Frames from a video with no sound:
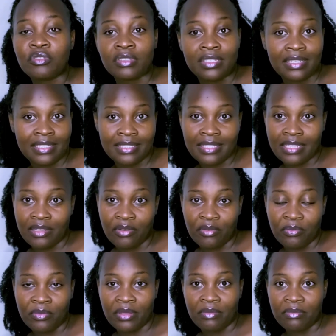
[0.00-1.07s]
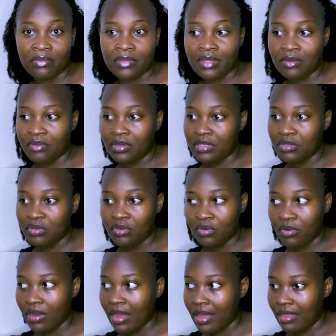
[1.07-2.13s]
to just help them. There is
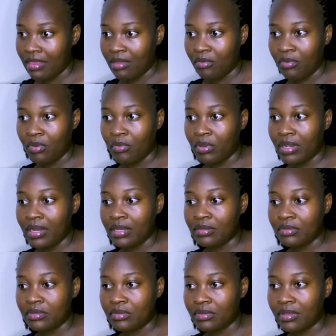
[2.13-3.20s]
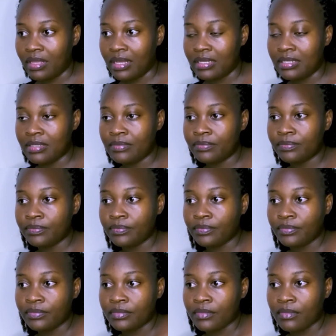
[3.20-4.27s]
no other way we can do that.
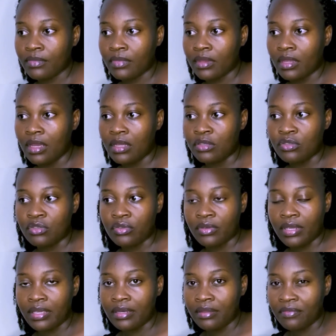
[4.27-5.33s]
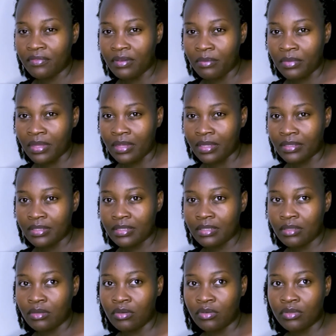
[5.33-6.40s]
And to any family that
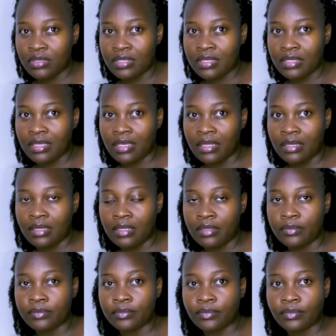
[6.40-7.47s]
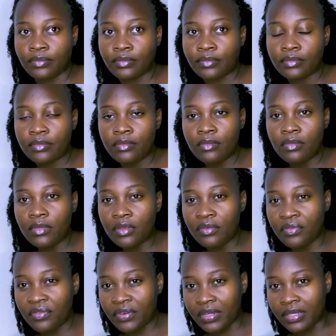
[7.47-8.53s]
lost any
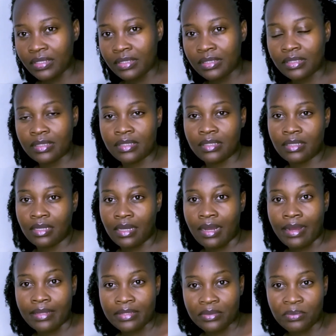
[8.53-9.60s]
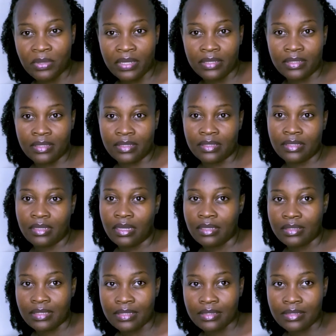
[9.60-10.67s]
friend, a husband, a
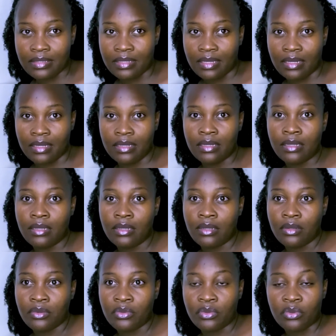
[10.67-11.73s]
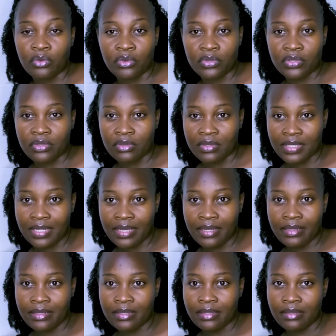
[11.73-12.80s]
sister through
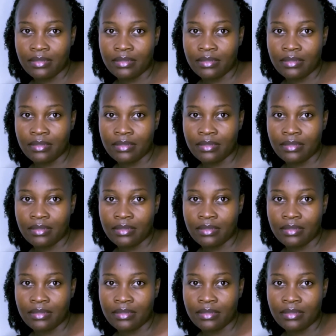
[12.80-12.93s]
suicide,